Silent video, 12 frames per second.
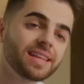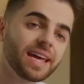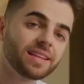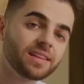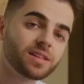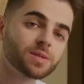
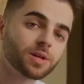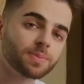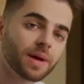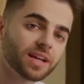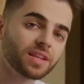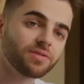take this
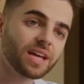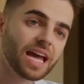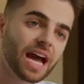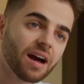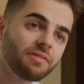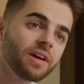perspective they
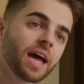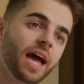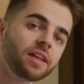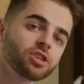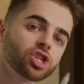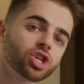have
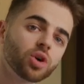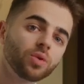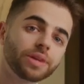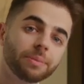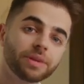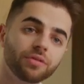and show
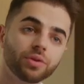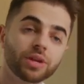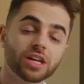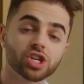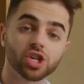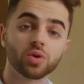them the view
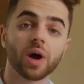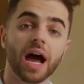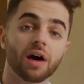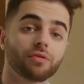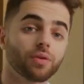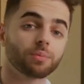that you
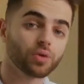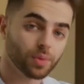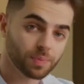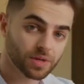have from your